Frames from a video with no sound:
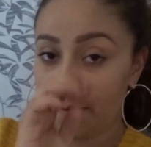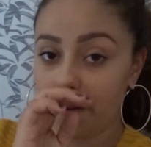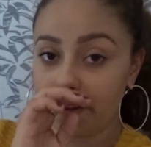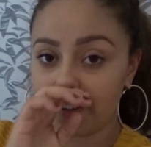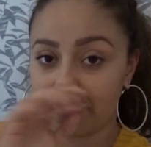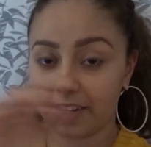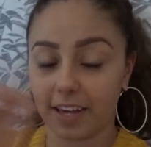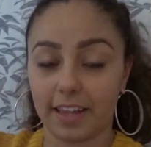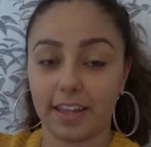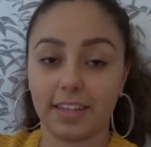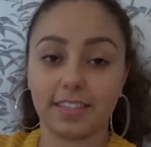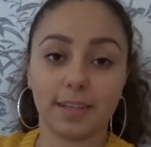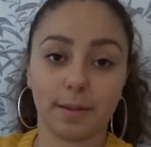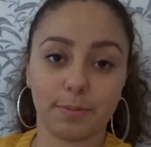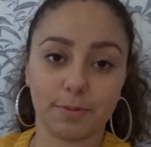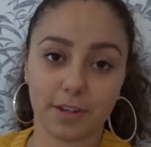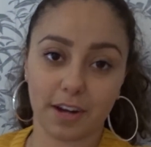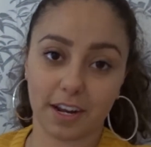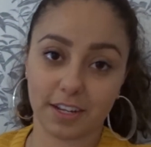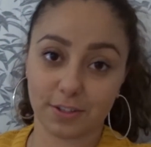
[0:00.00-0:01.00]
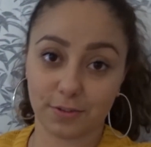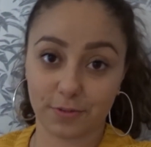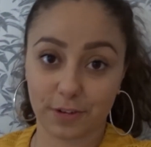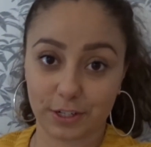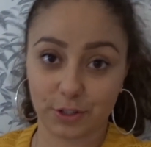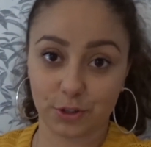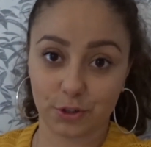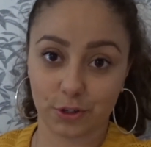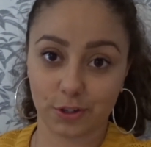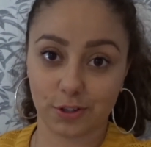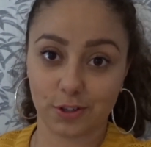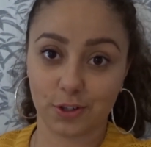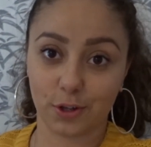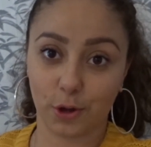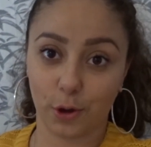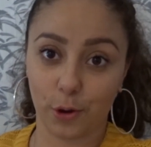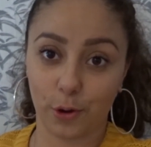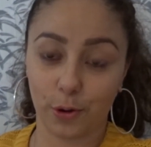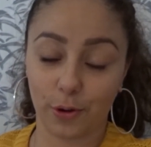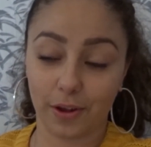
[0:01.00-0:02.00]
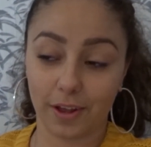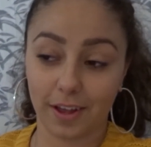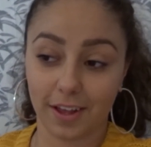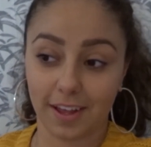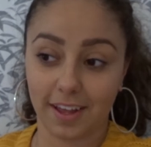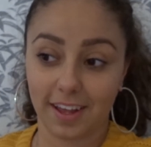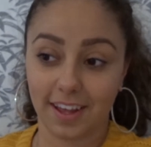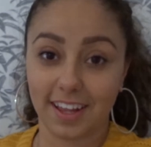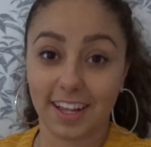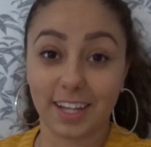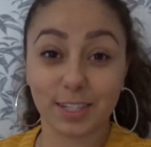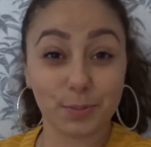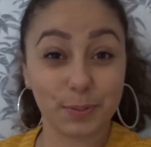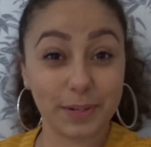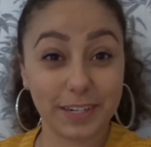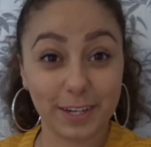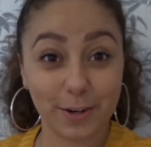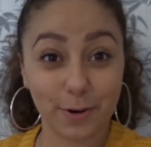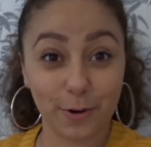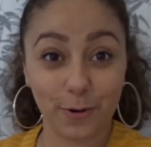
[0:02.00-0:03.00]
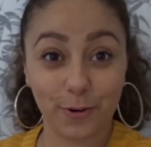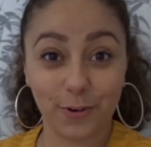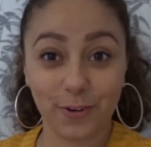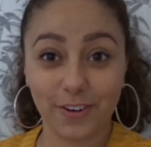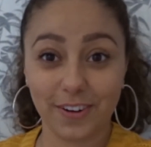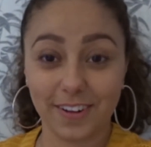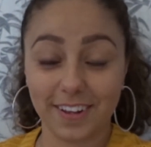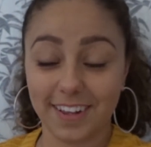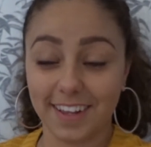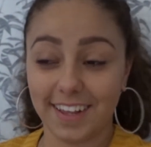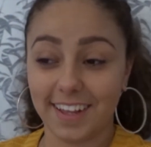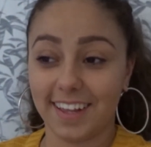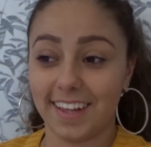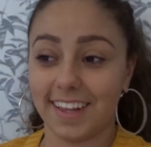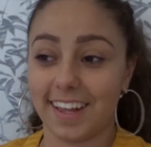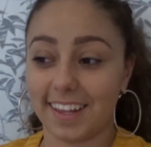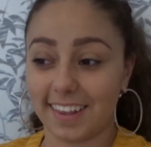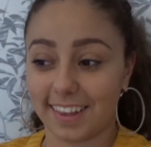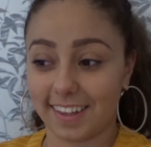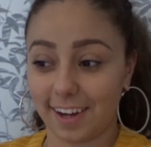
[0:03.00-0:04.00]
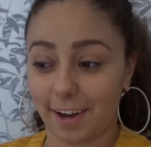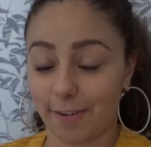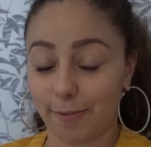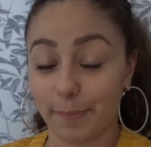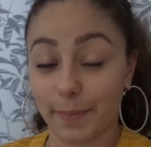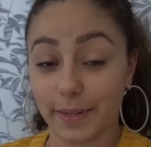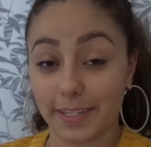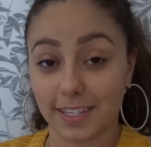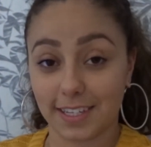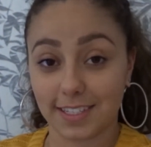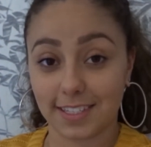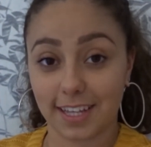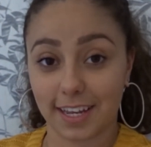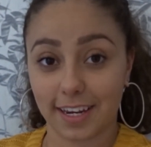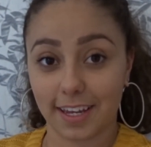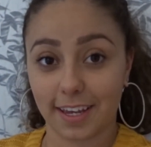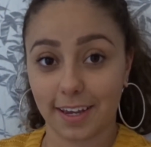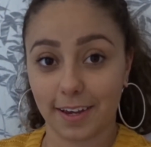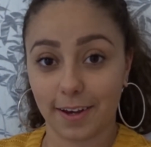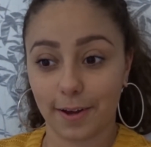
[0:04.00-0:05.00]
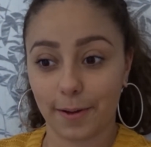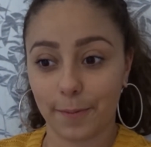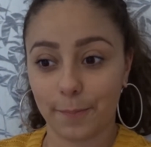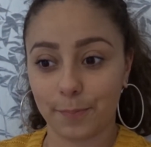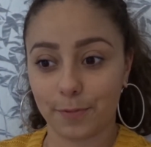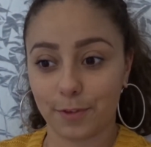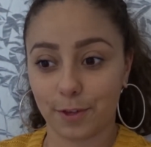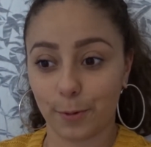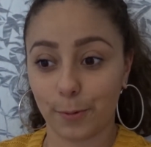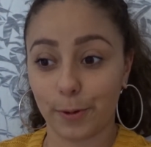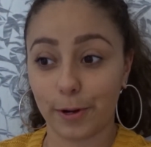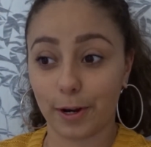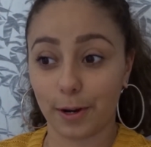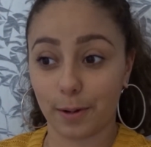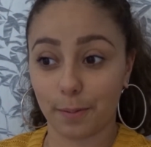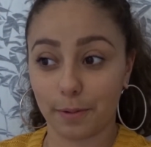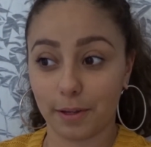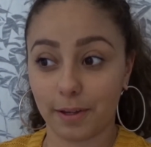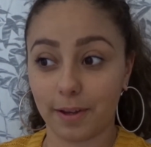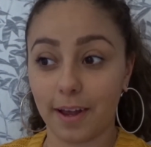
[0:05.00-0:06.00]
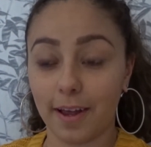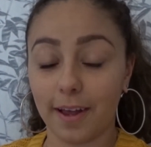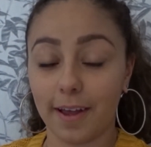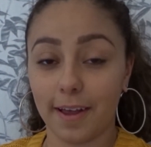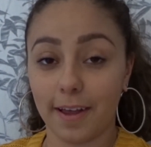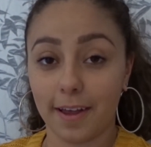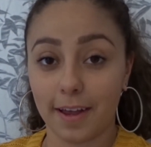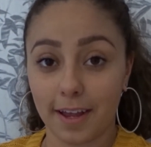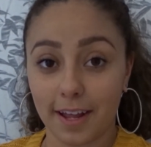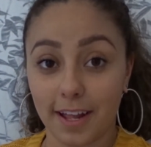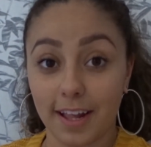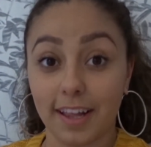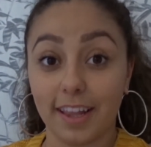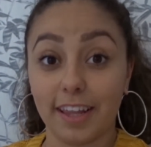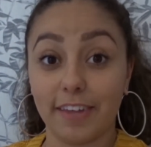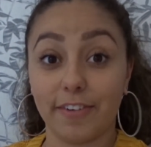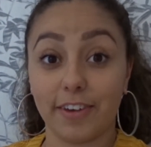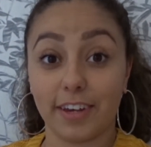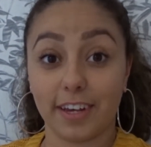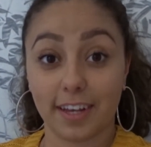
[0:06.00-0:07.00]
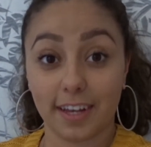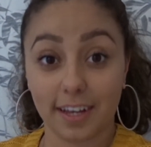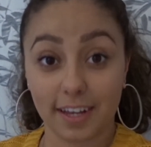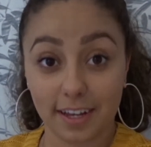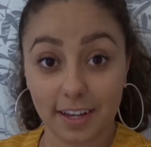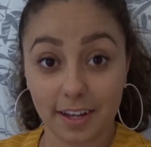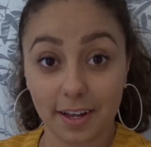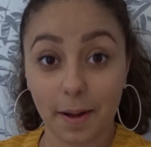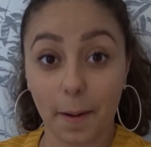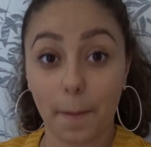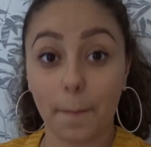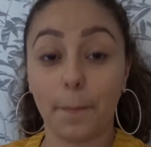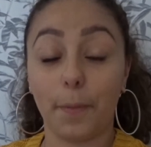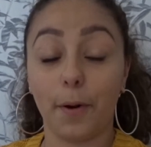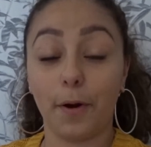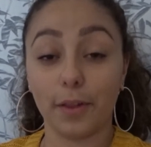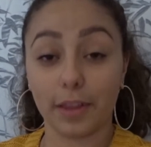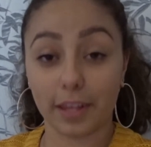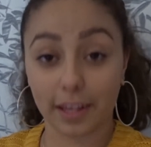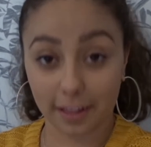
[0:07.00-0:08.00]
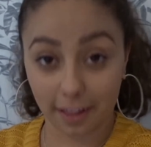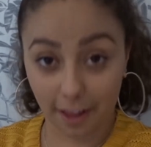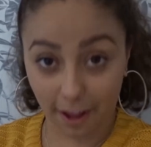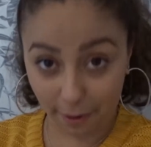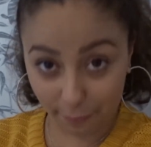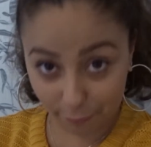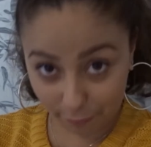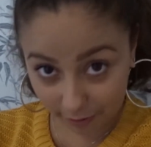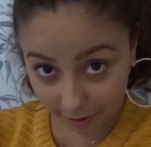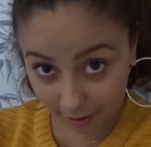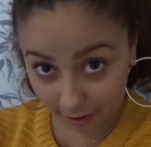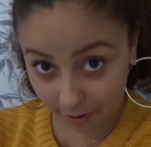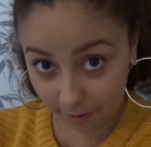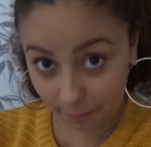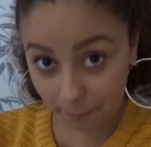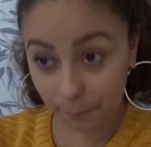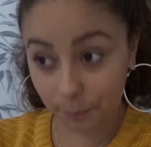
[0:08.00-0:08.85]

So yeah, they subsidise the restaurant. So that's pretty cool that the government does that here. So we're going to be living a bowling life here.